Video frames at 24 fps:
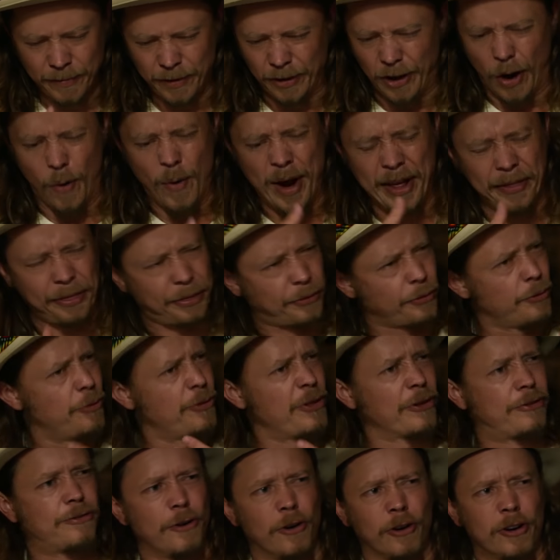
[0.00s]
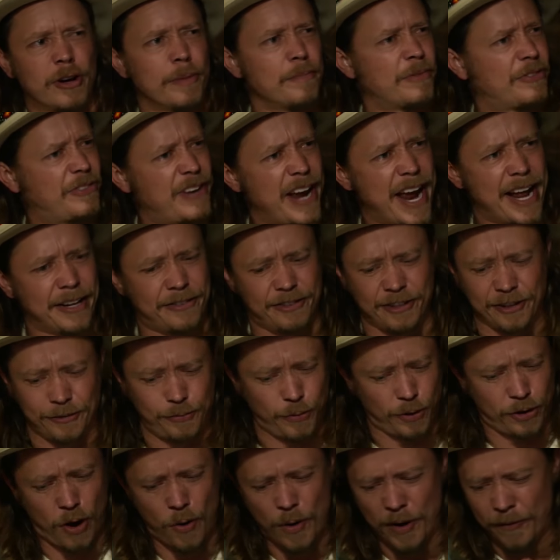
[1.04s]
going through the circumstances.
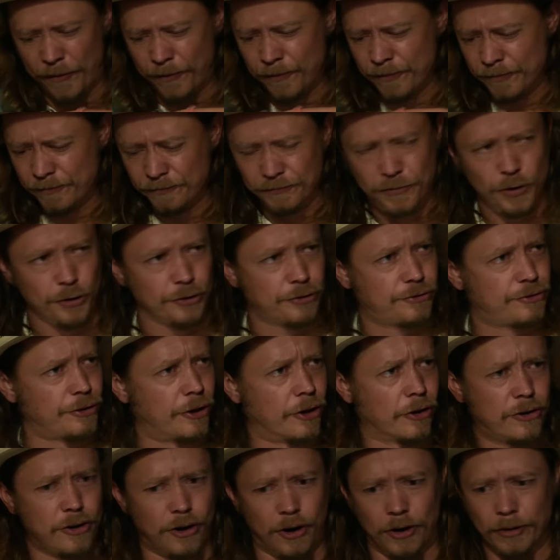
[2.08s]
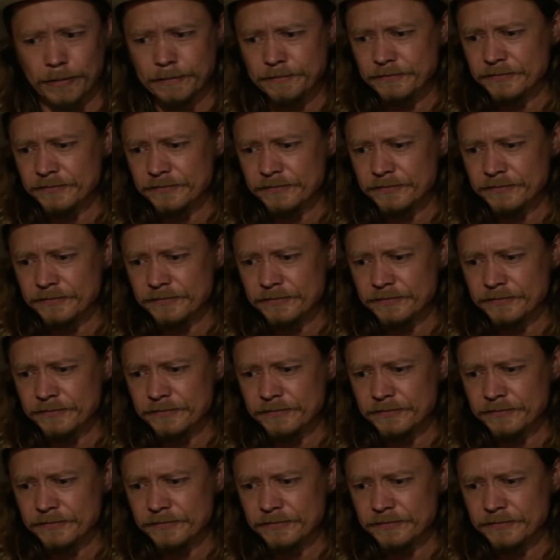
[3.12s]
We're going full circle.